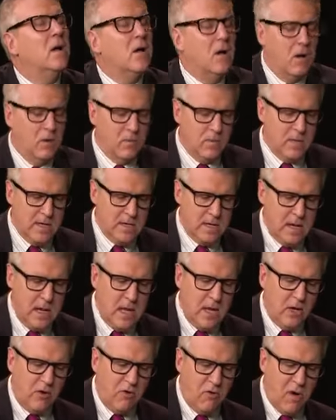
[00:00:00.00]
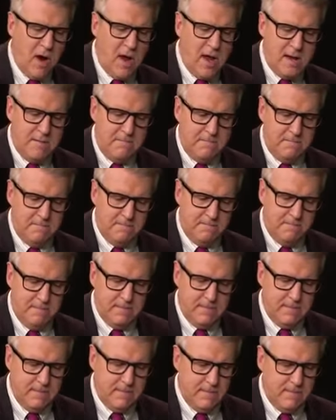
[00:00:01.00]
All right. Crime.
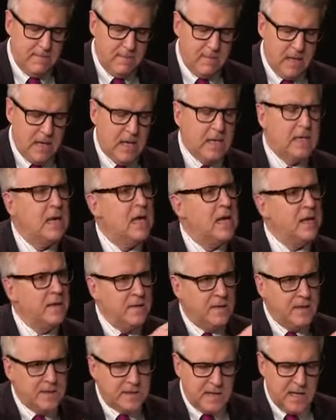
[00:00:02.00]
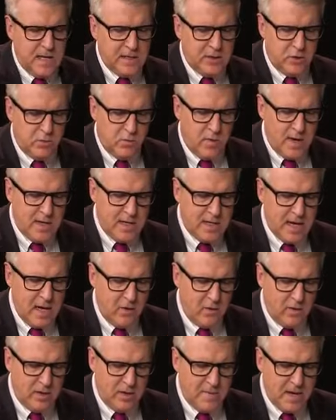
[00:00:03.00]
And in this case, you're writing
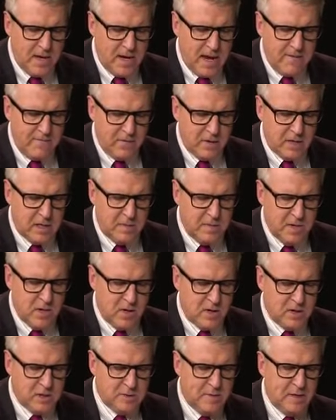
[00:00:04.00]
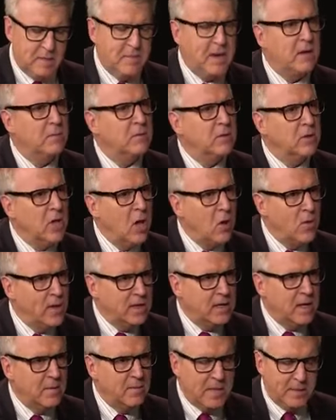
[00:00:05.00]
not only about African Americans, but about
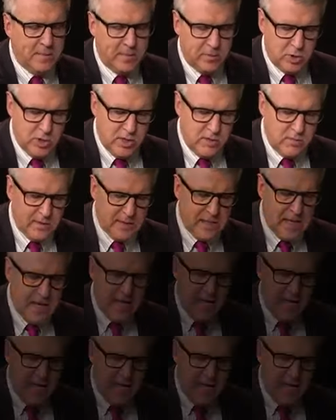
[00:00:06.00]
low-income people generally.